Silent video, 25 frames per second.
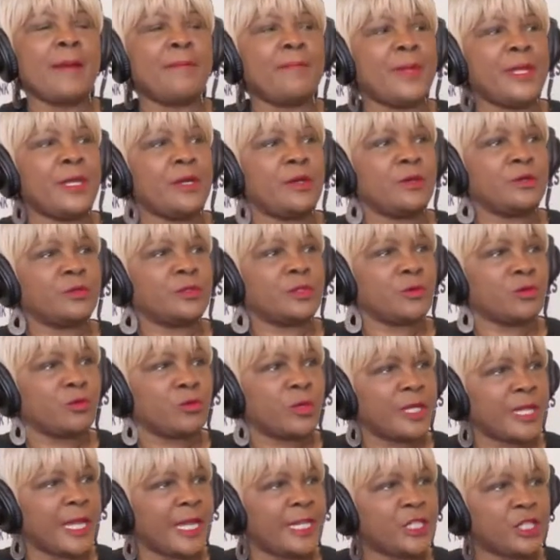built
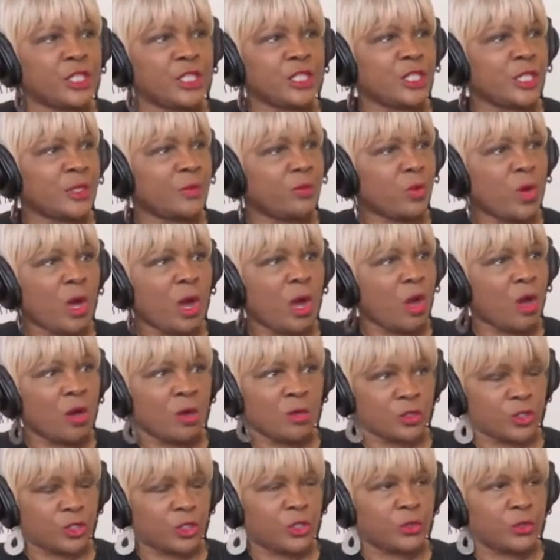relationship with
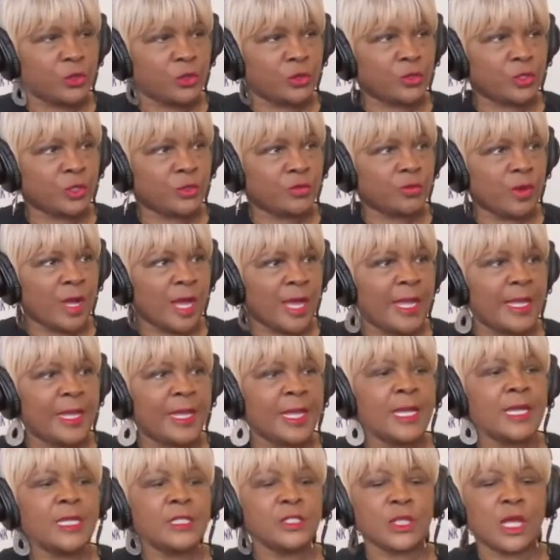all children, right?
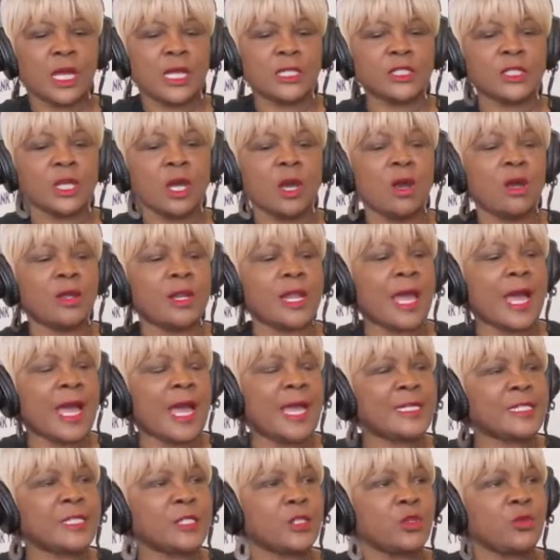So I taught
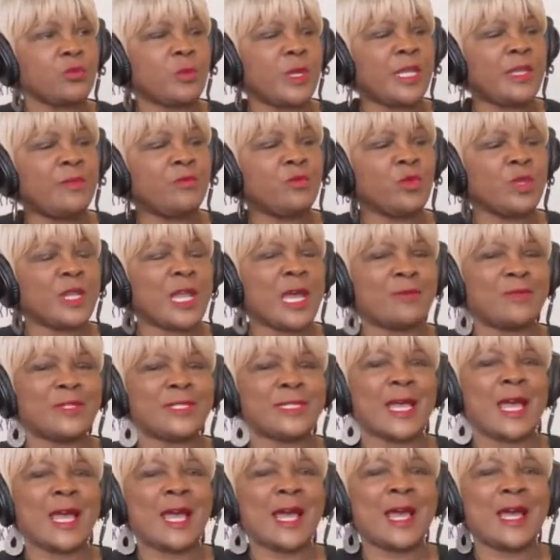high school, but even when I
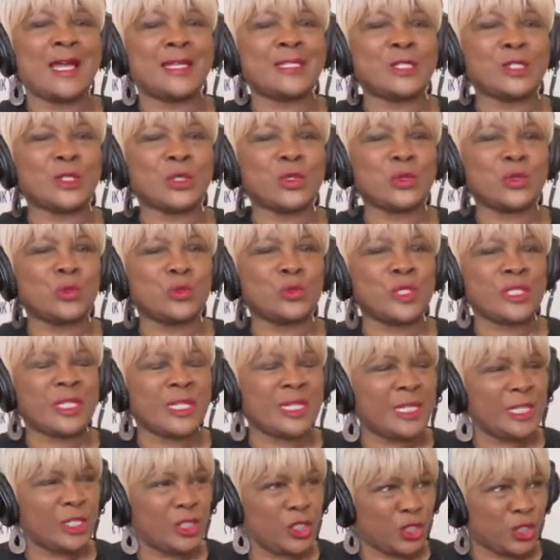was a high school
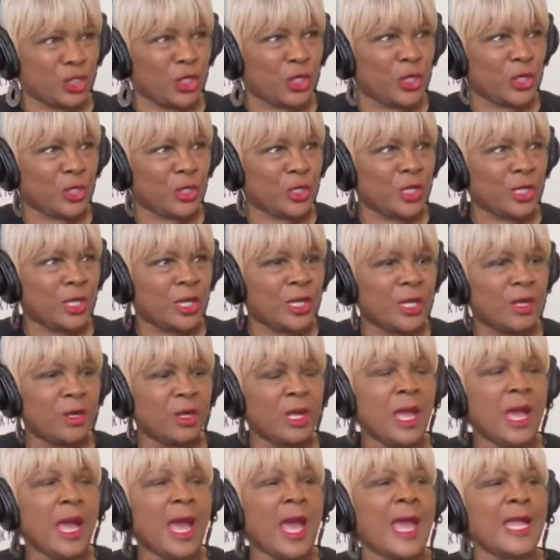teacher,
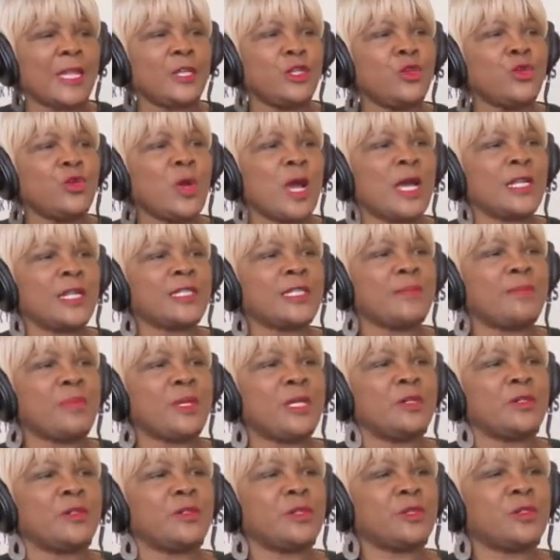I knew how to
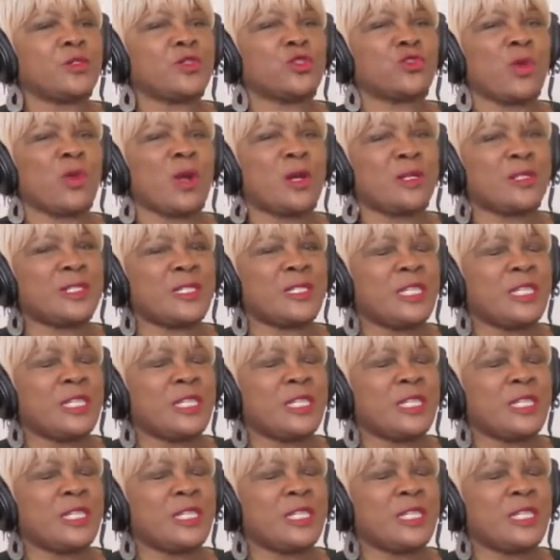build those strong